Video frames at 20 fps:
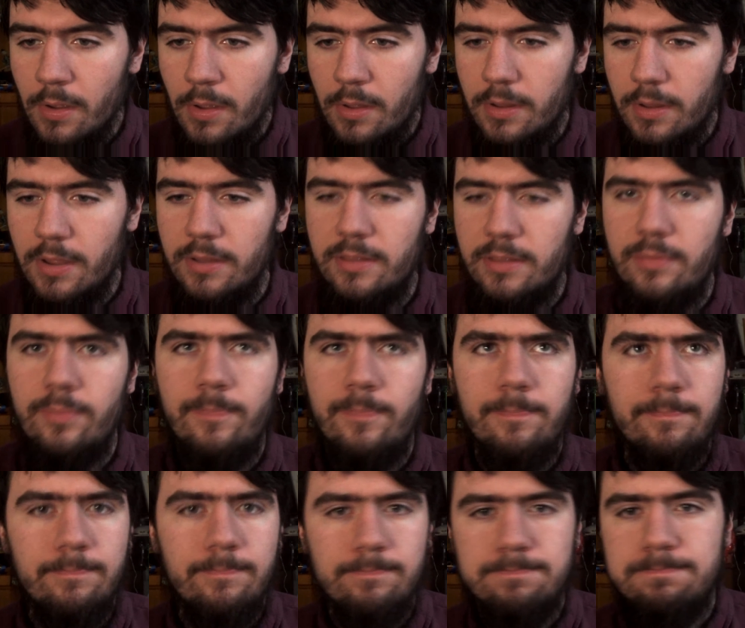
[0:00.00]
this
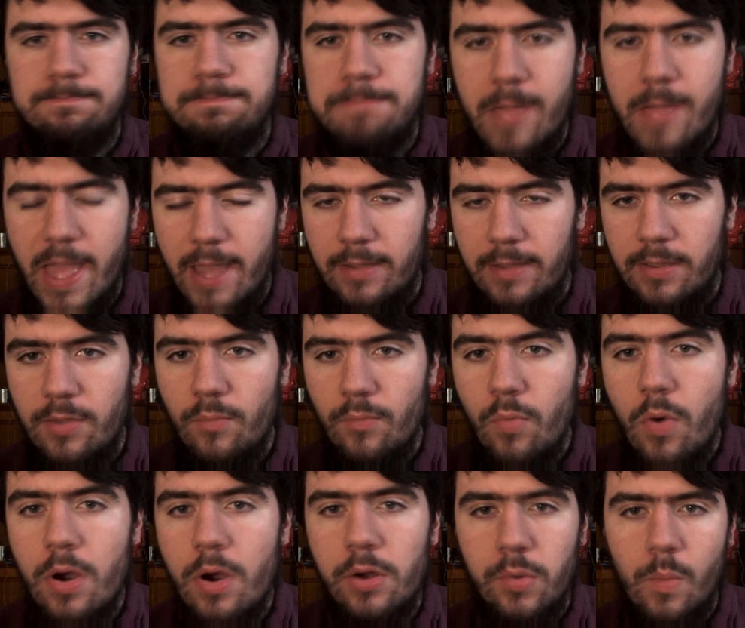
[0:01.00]
pad can
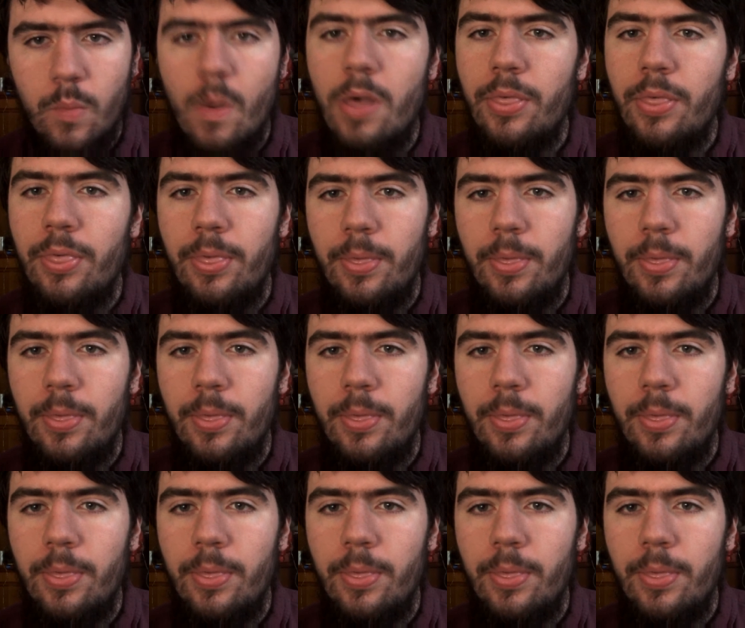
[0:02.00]
work with.